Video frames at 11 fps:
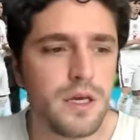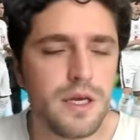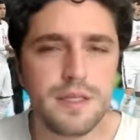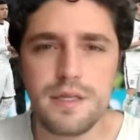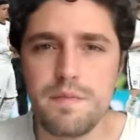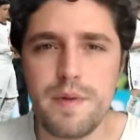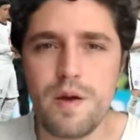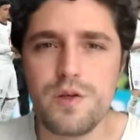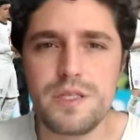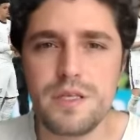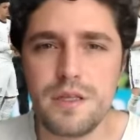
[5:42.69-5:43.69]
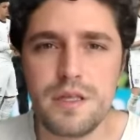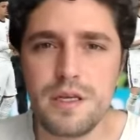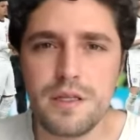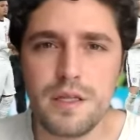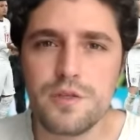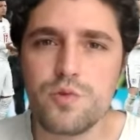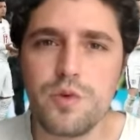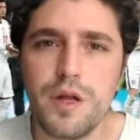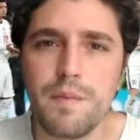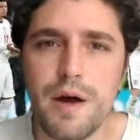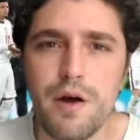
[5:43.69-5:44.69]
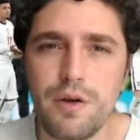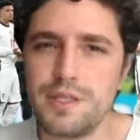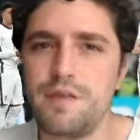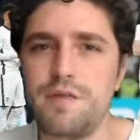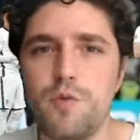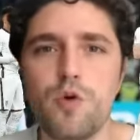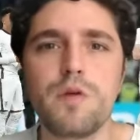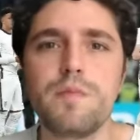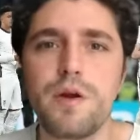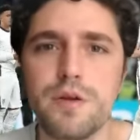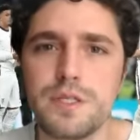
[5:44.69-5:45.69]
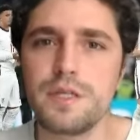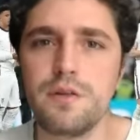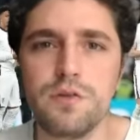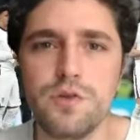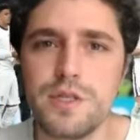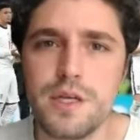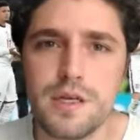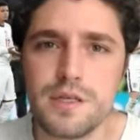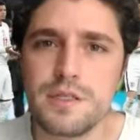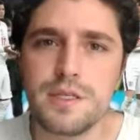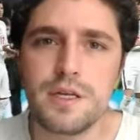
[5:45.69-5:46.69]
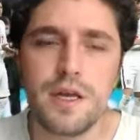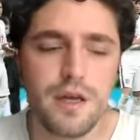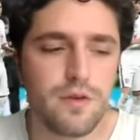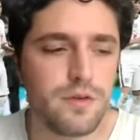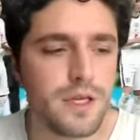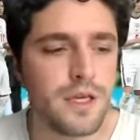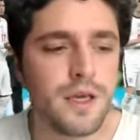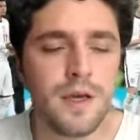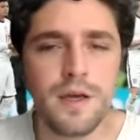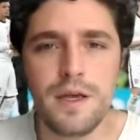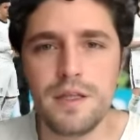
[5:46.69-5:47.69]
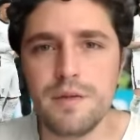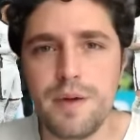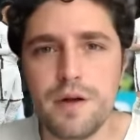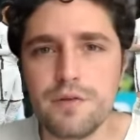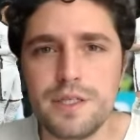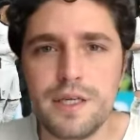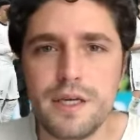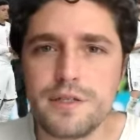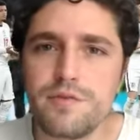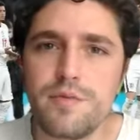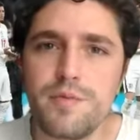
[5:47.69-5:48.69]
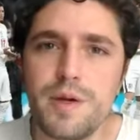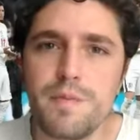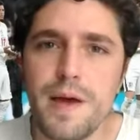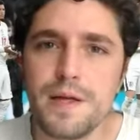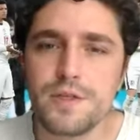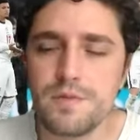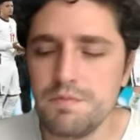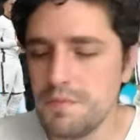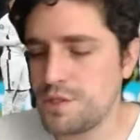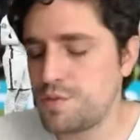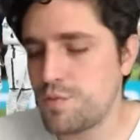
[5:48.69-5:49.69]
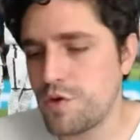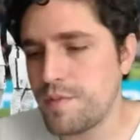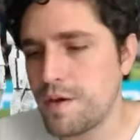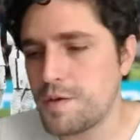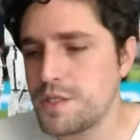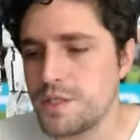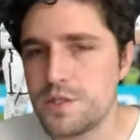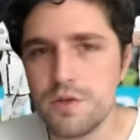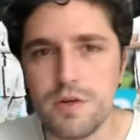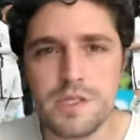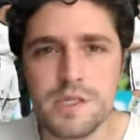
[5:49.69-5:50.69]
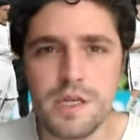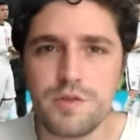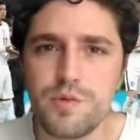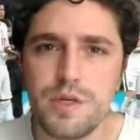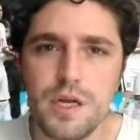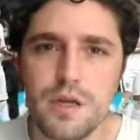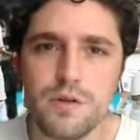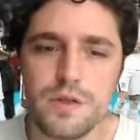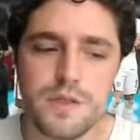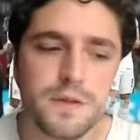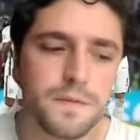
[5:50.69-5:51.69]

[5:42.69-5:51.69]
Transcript: It's an embarrassing thing that this would come out. It's even more embarrassing than losing against Italy in the penalty kicks of a big match. Much more embarrassing. So it's ridiculous.